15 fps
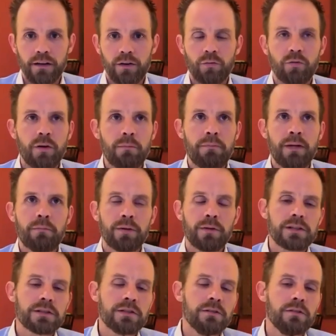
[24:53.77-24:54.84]
remember
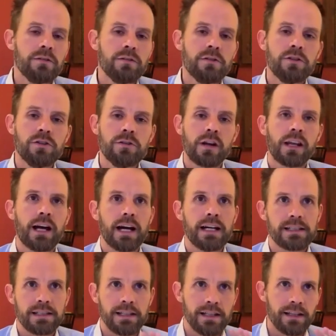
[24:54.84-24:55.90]
to
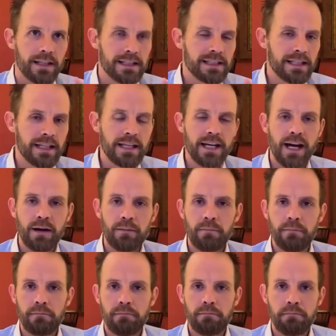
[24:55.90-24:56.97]
utilize the
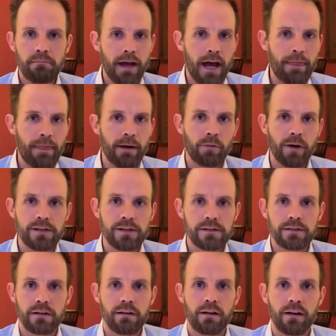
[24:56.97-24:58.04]
TM and the
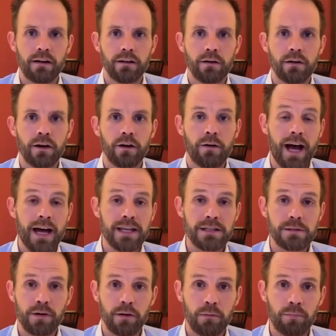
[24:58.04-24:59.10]
registered R logo as
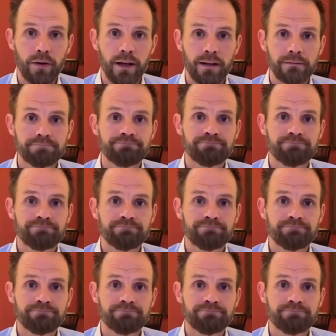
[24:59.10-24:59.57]
appropriate.